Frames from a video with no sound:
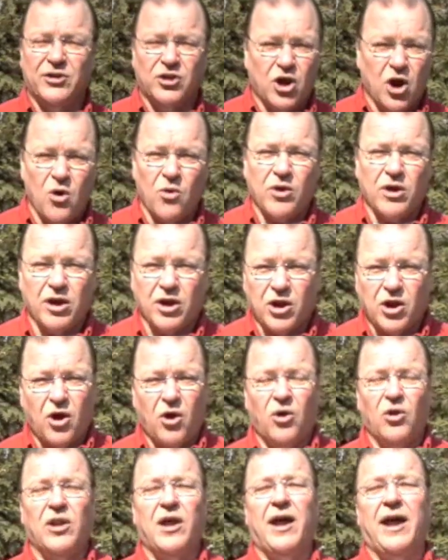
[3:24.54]

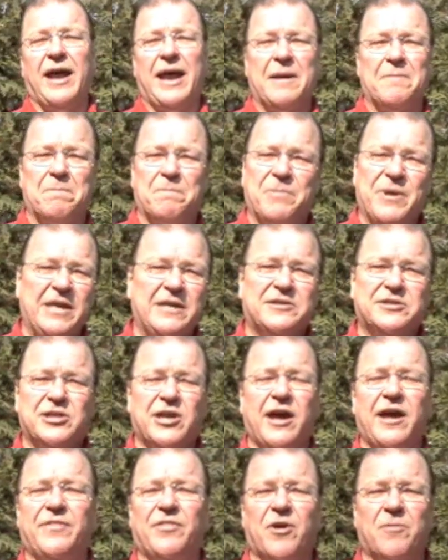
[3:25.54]
Coca-Cola and
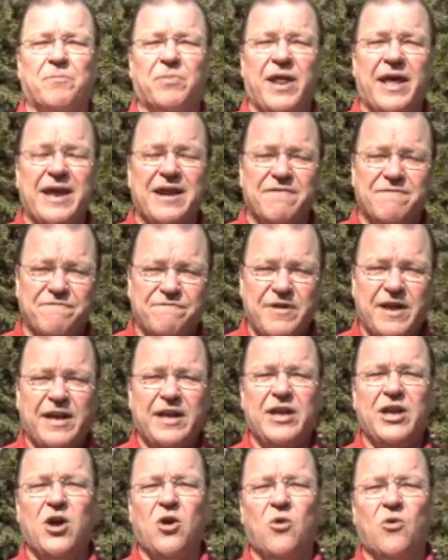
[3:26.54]
pizza, and they're playing
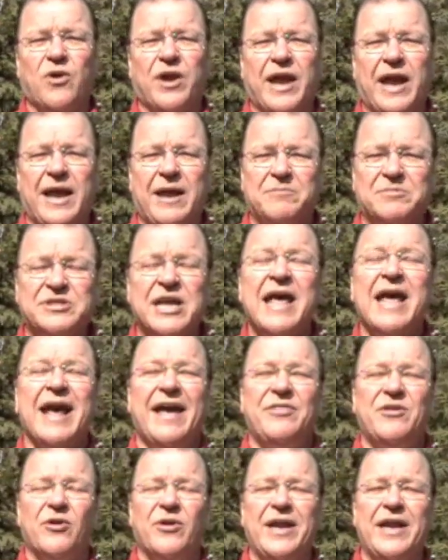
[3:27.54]
video games,
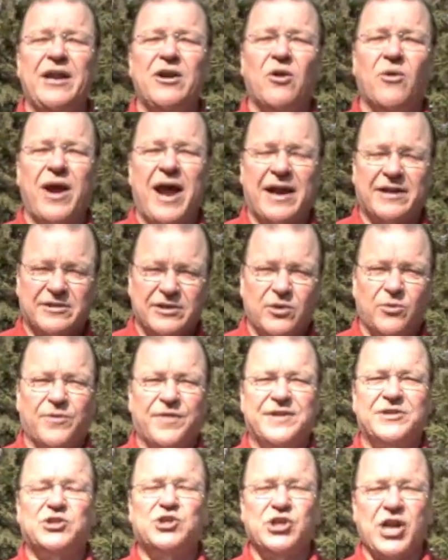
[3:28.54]
and they're interacting
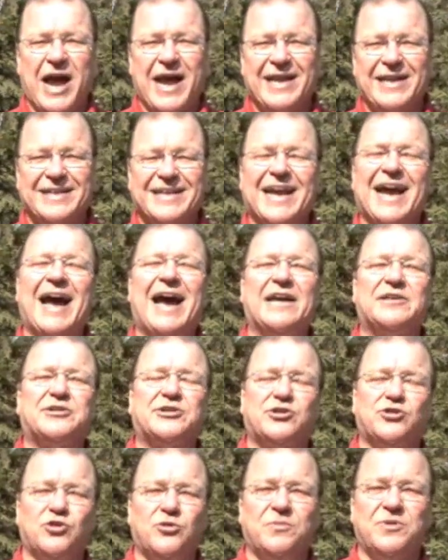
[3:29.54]
with a giant
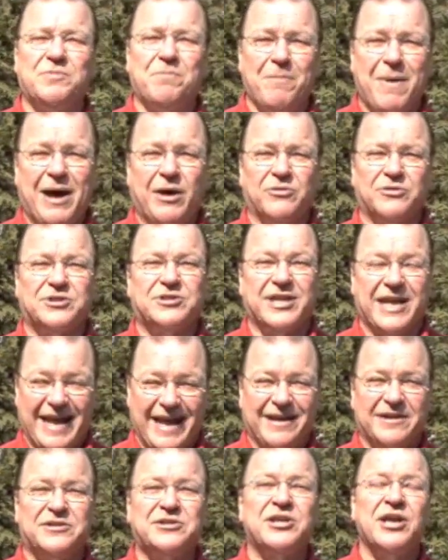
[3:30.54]
costumed mouse,
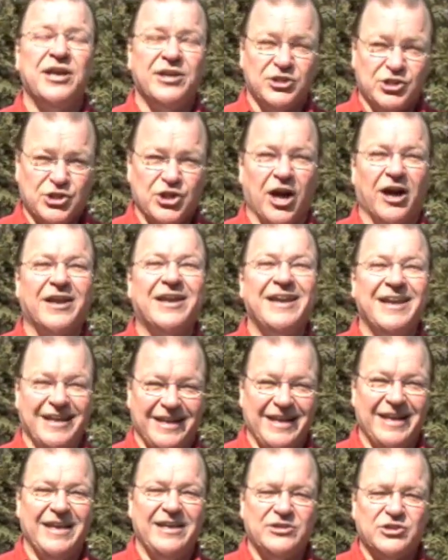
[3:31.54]
hence Chuck
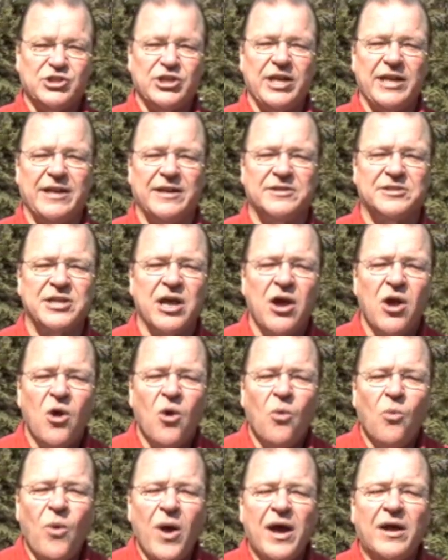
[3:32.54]
E. Cheese.
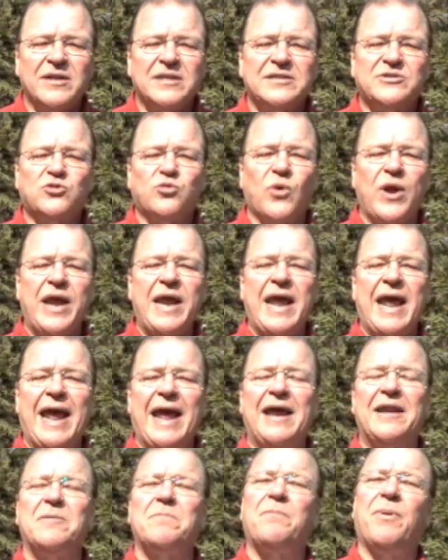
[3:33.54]
Well,
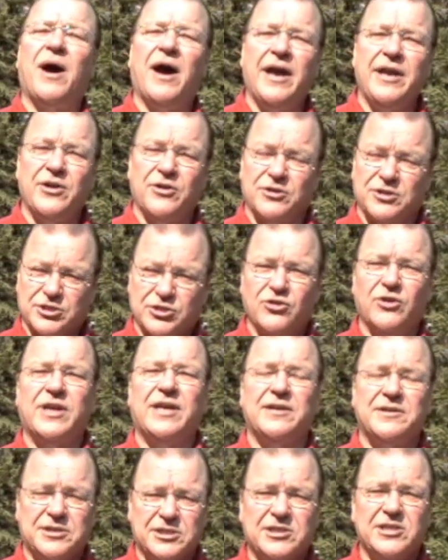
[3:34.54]
Trahan Pyers took
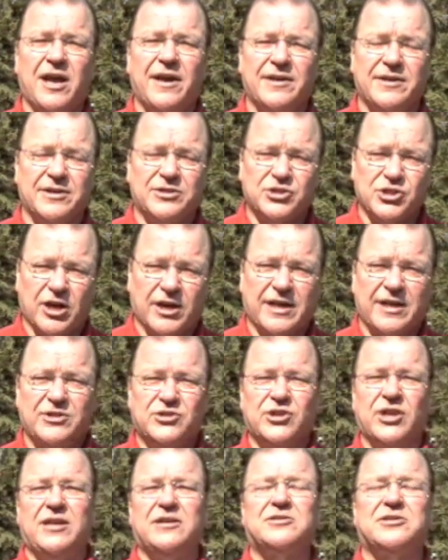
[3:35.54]
his son to Chuck E.
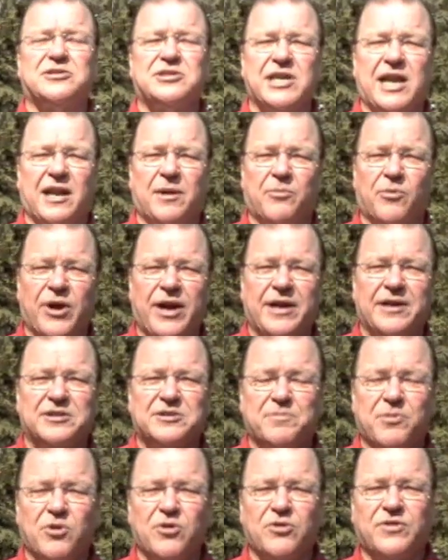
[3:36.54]
Cheese to celebrate
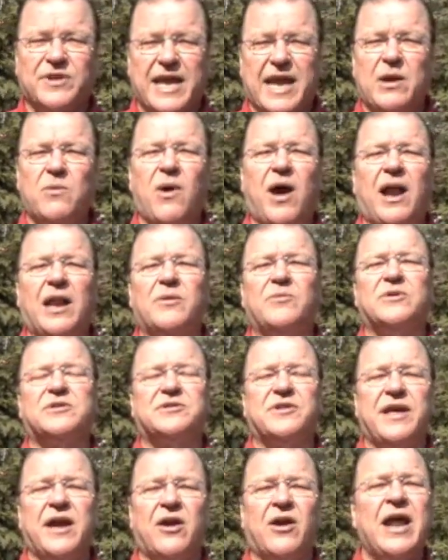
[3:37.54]
his birthday, and while he
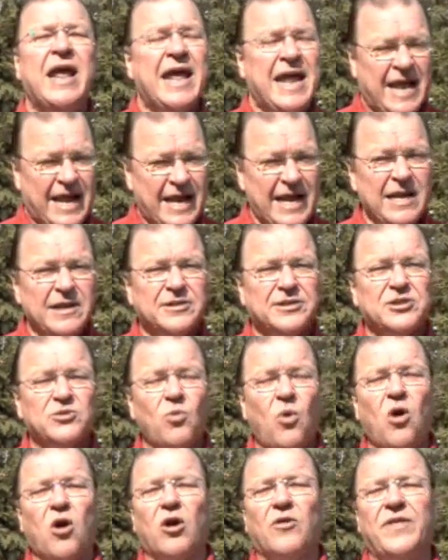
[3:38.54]
was there, he
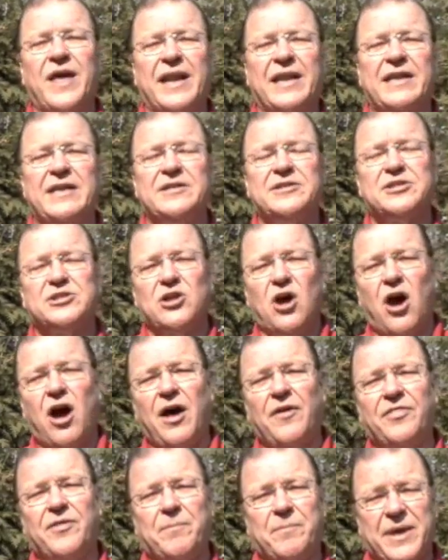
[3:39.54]
swore that he
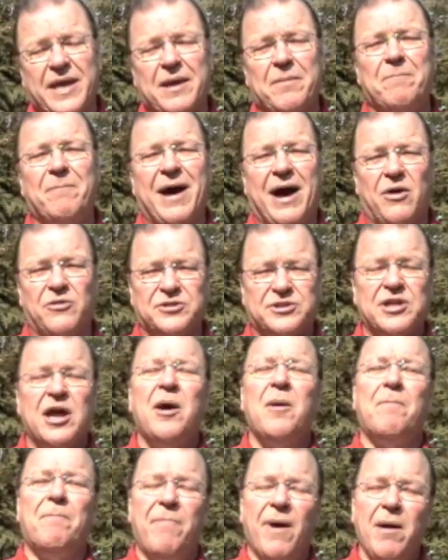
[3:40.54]
saw the big mouse
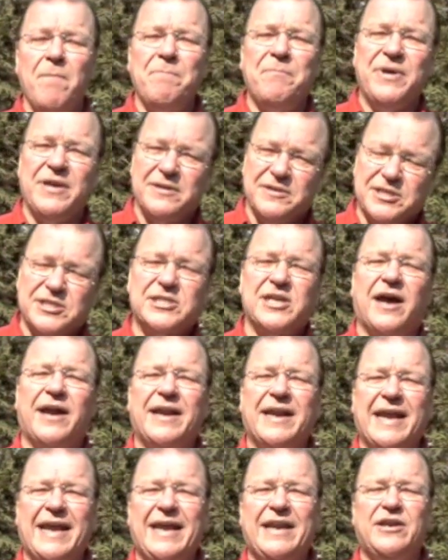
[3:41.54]
bump his
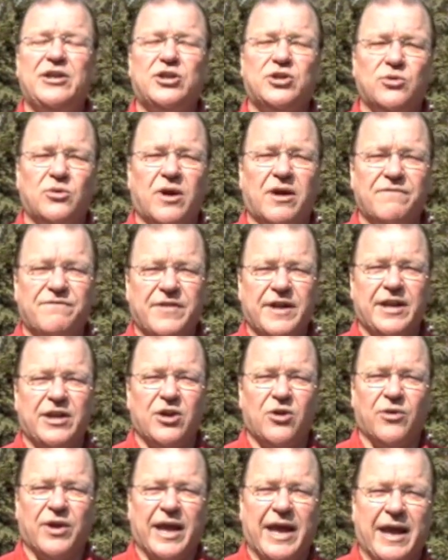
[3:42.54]
son into a
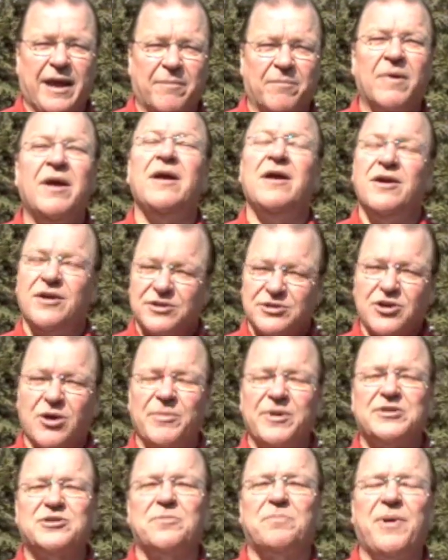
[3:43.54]
video game. So
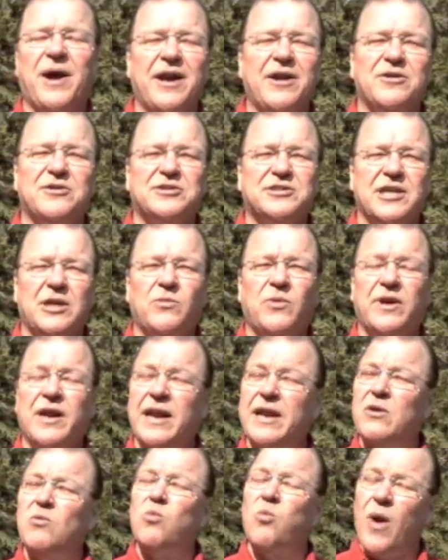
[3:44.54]
Mr. Pyers did what
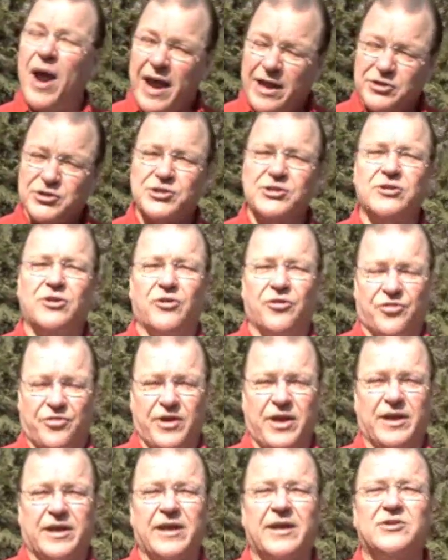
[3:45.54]
any rational
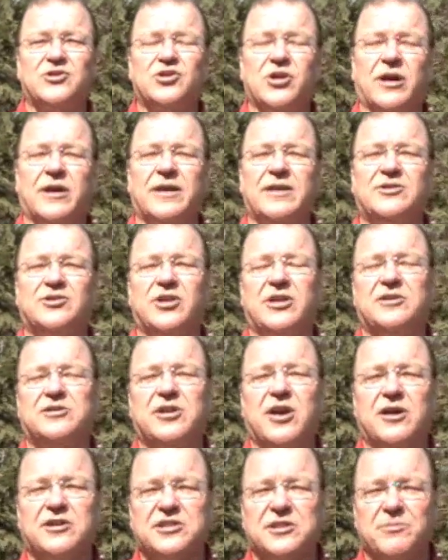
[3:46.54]
thinking Chuck E. Cheese
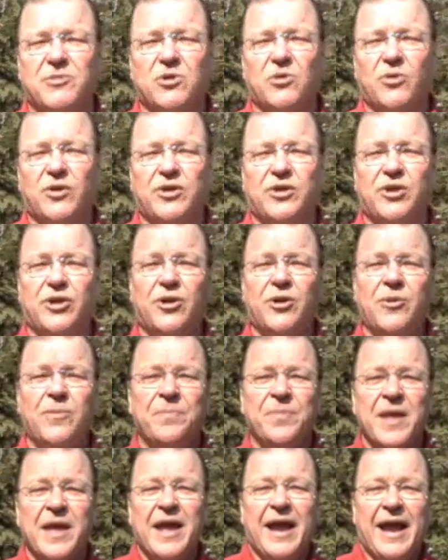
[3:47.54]
customer would do.
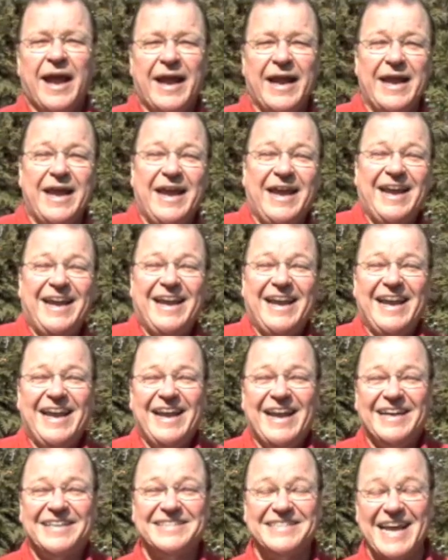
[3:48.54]

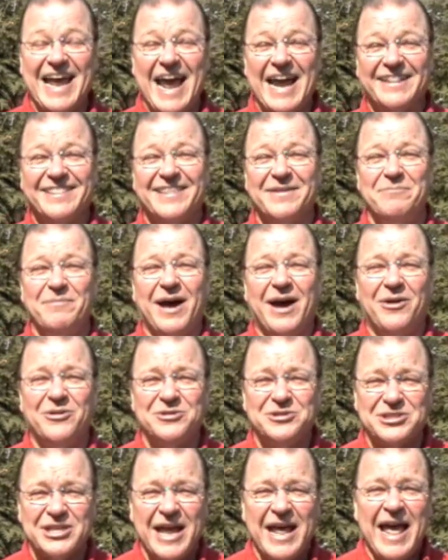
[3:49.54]
He attacked the
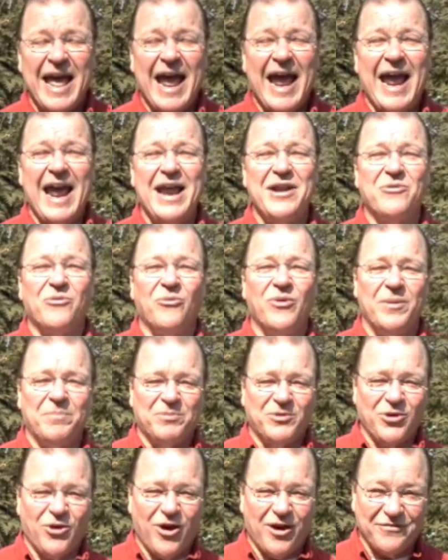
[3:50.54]
mouse and
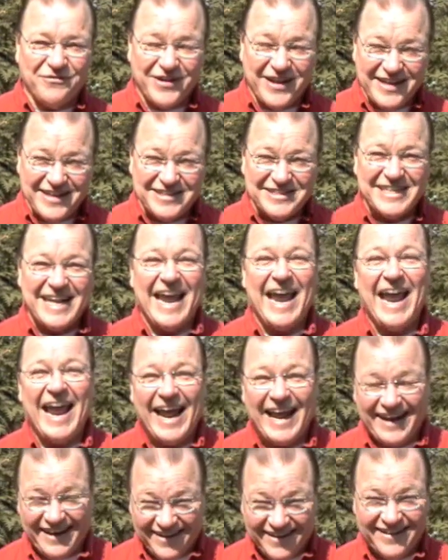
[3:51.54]
ripped off his
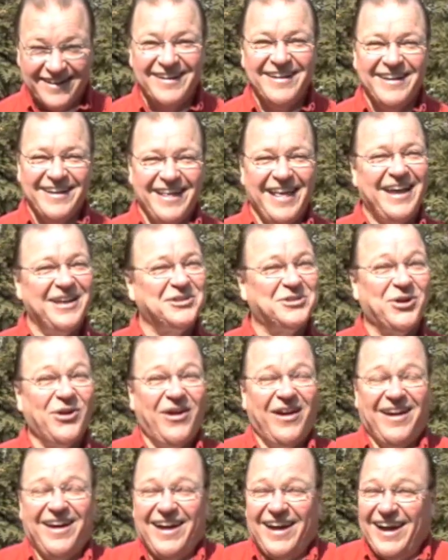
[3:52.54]
head. That's
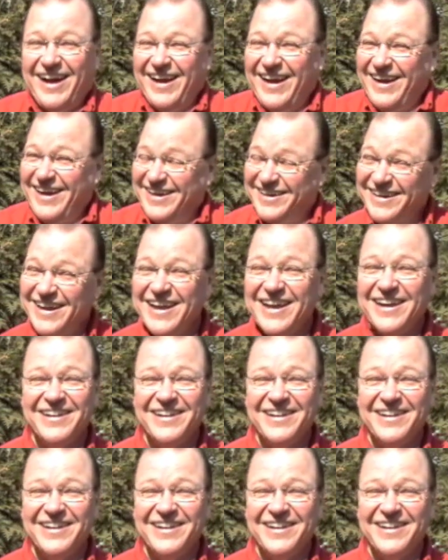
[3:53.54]
right.